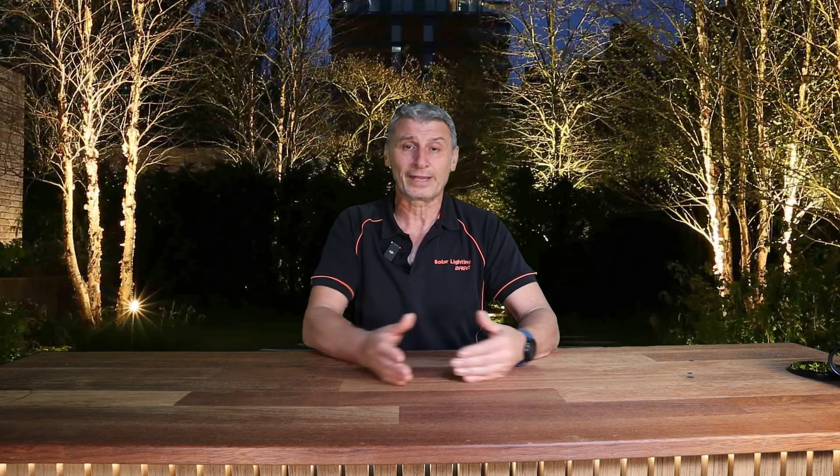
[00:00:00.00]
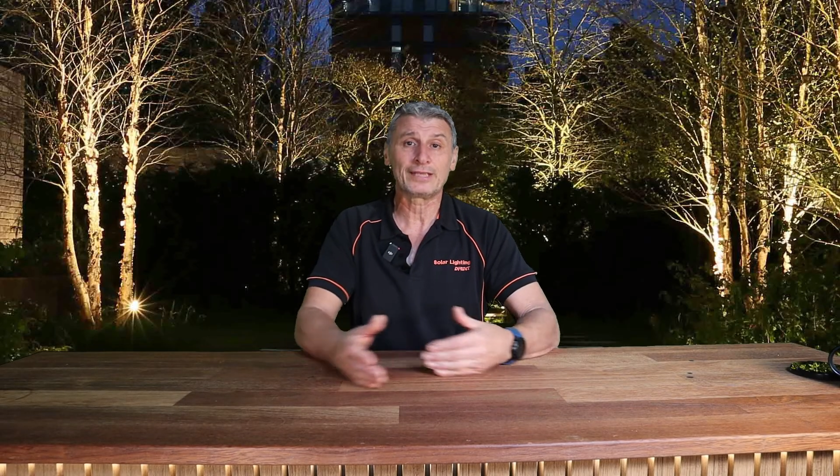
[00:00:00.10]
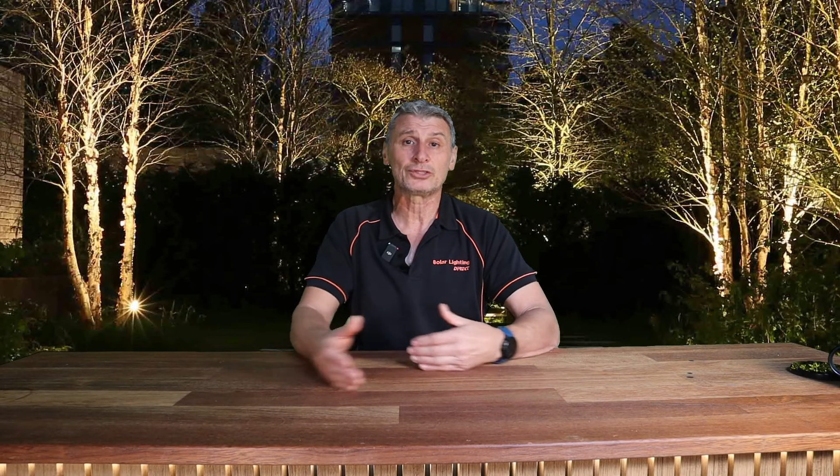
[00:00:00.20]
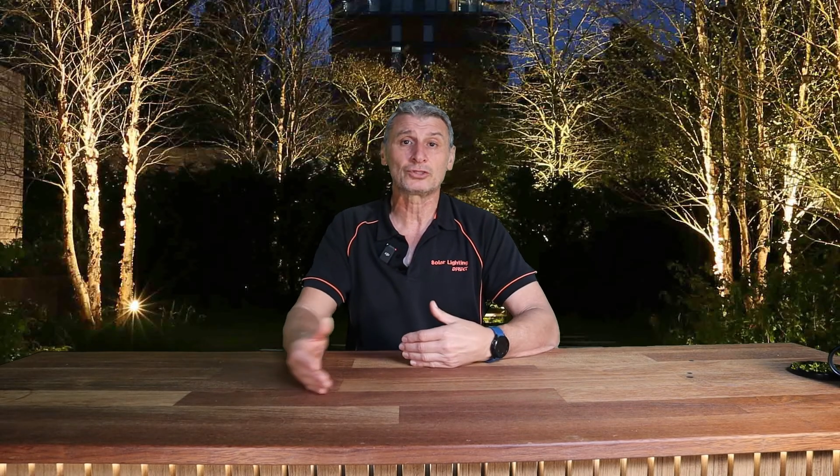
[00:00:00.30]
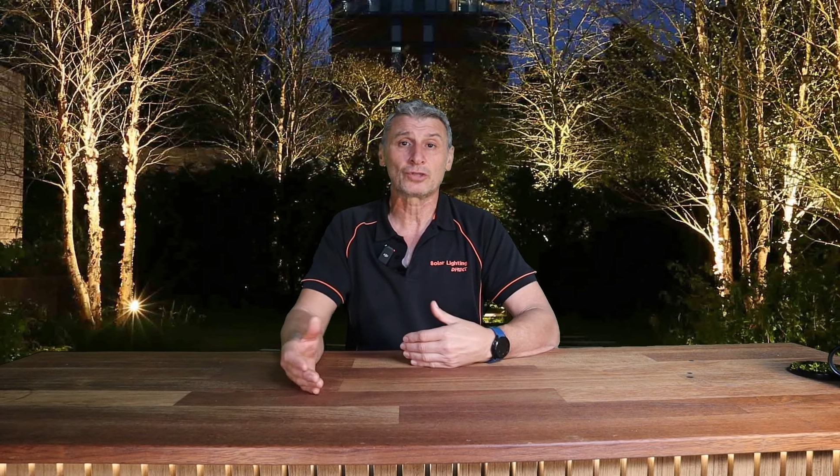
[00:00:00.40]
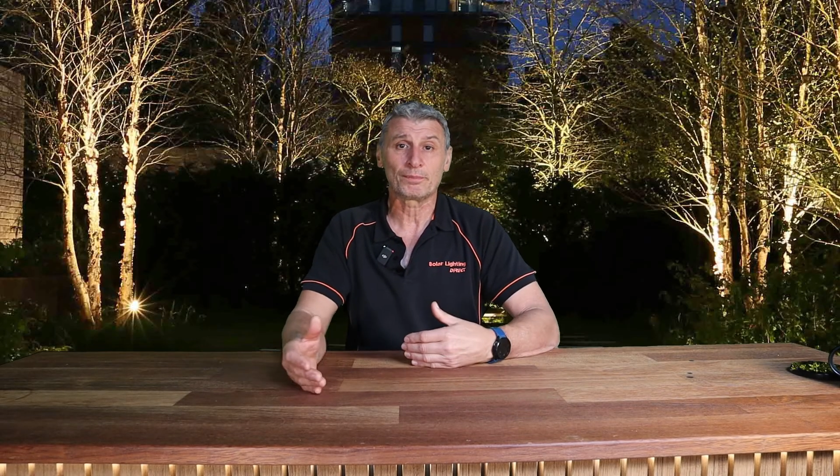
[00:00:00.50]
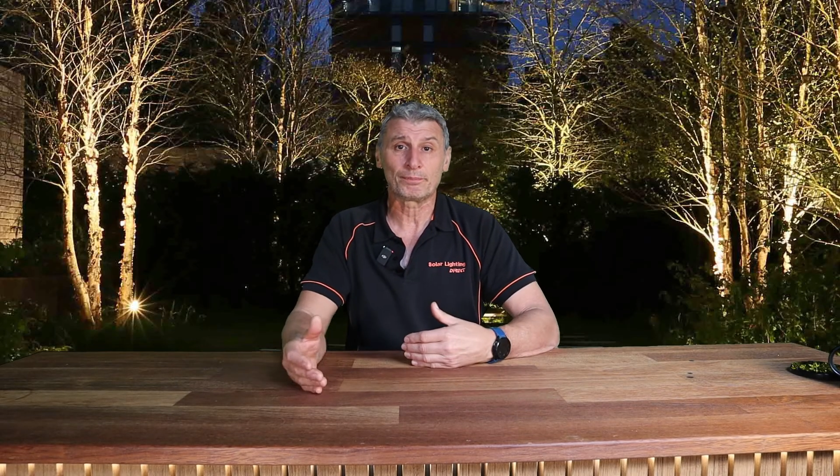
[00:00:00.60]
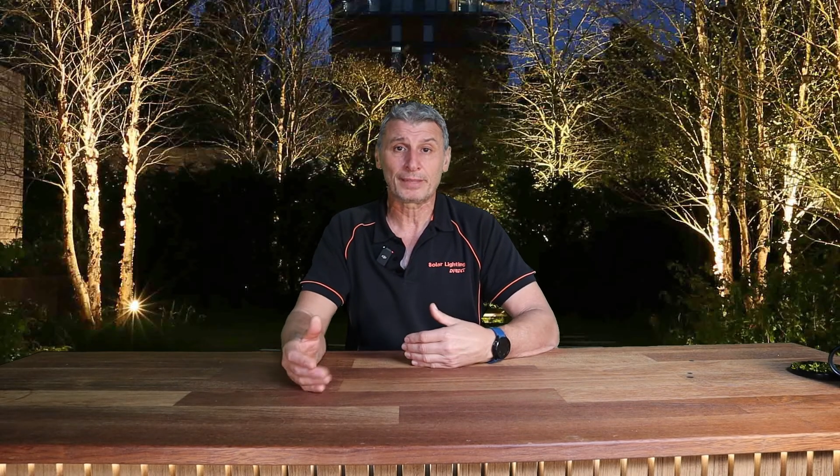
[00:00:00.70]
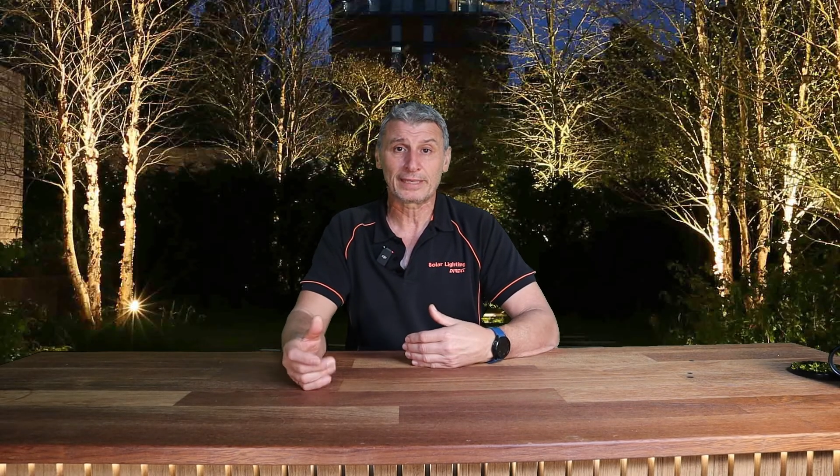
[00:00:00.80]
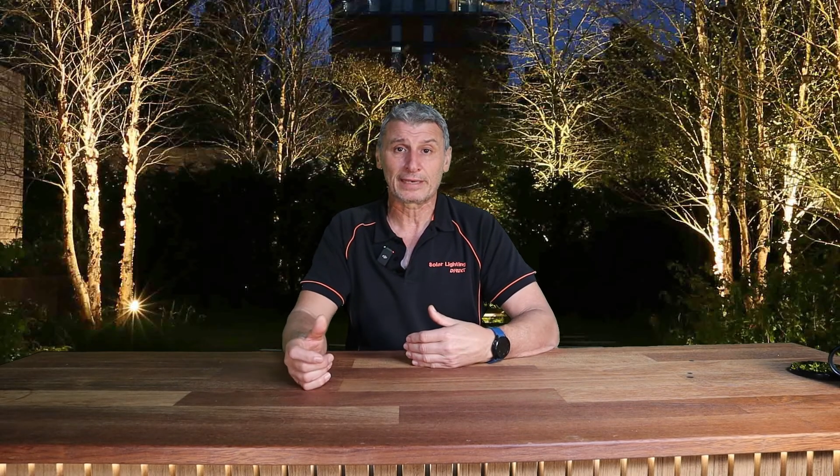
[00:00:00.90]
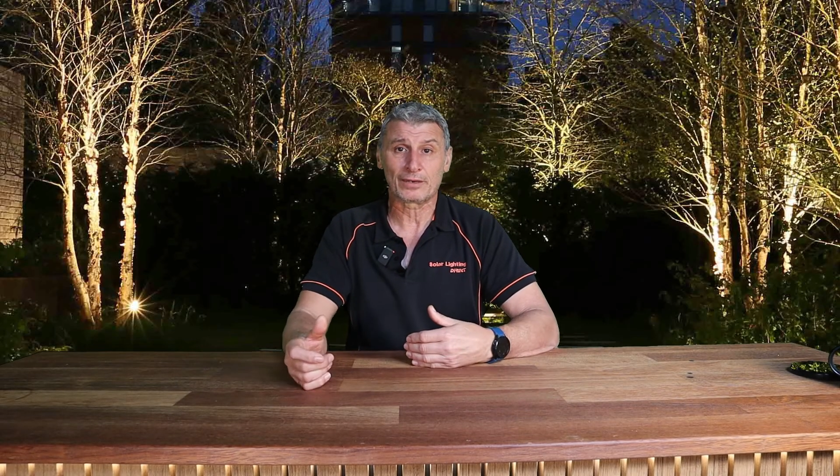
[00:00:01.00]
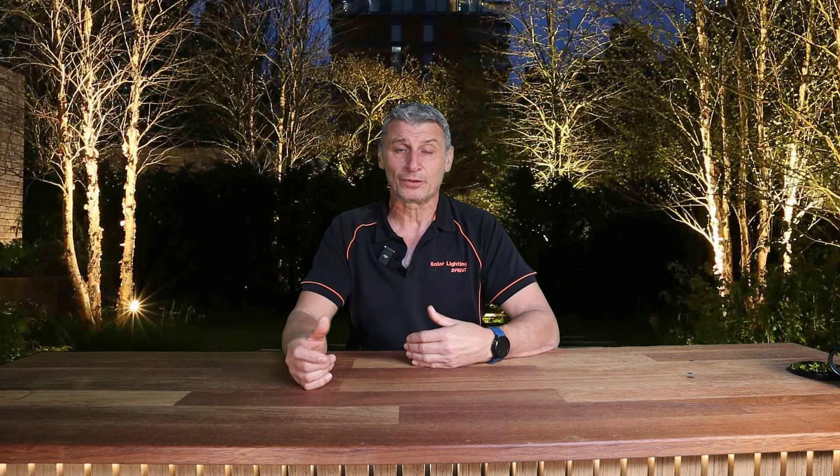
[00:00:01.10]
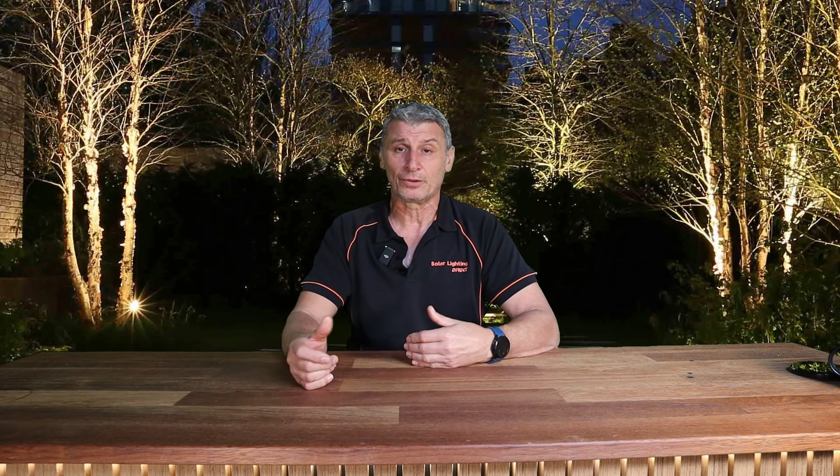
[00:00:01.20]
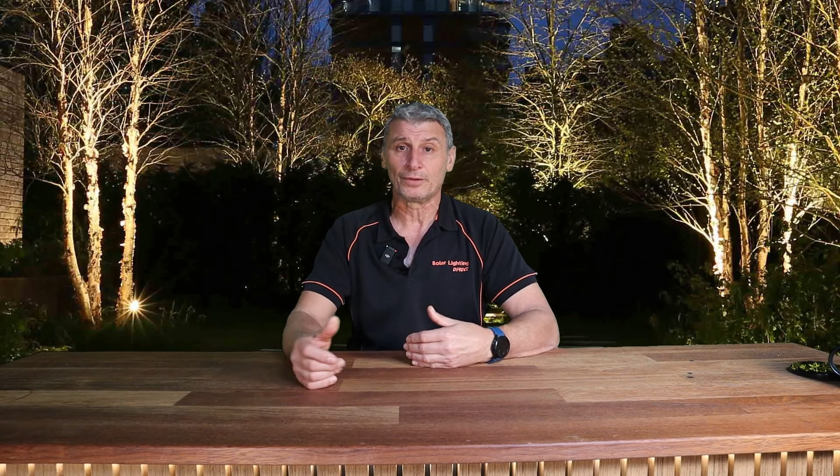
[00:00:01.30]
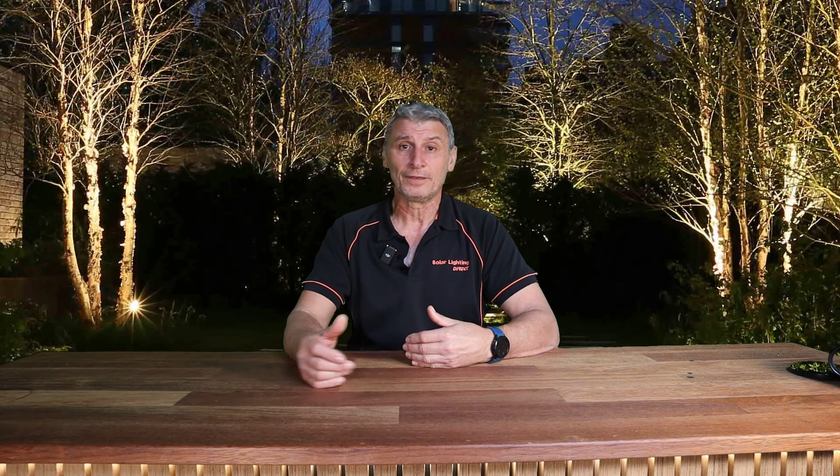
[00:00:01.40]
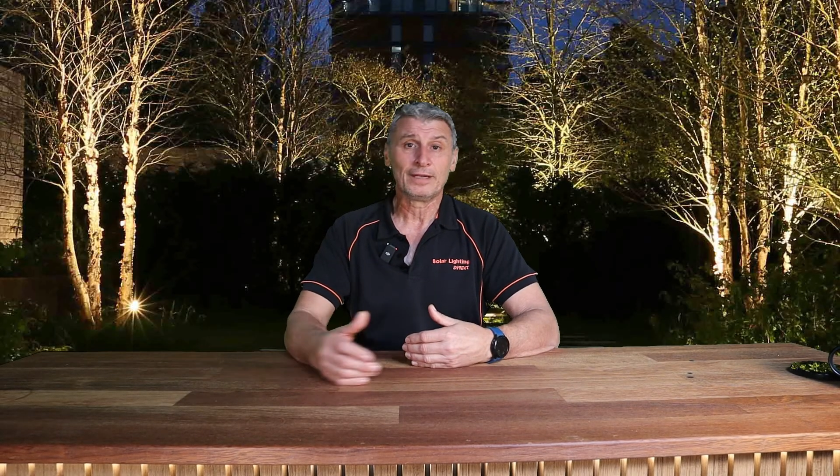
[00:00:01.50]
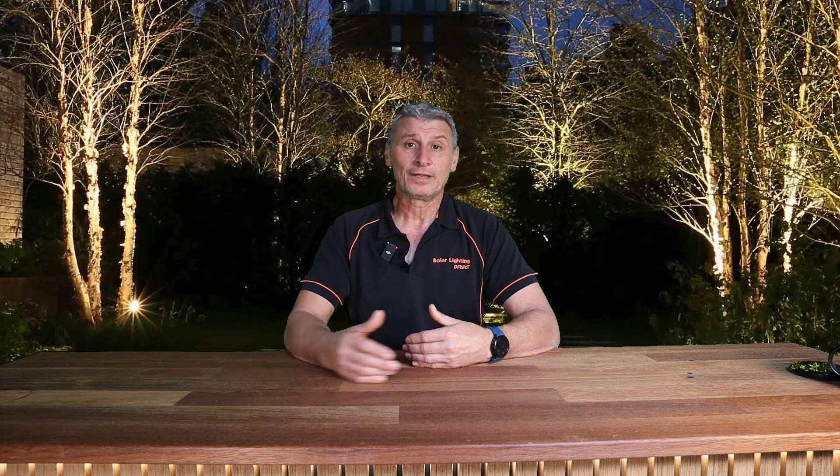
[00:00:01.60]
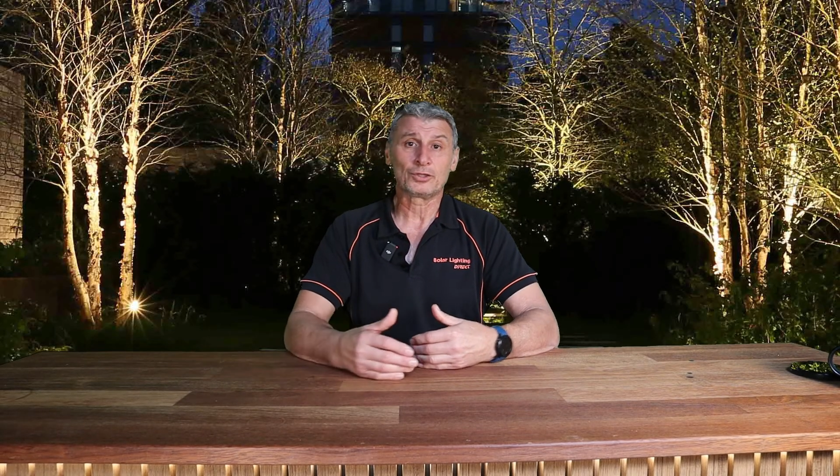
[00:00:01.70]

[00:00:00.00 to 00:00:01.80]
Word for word: hedge has gotten bigger or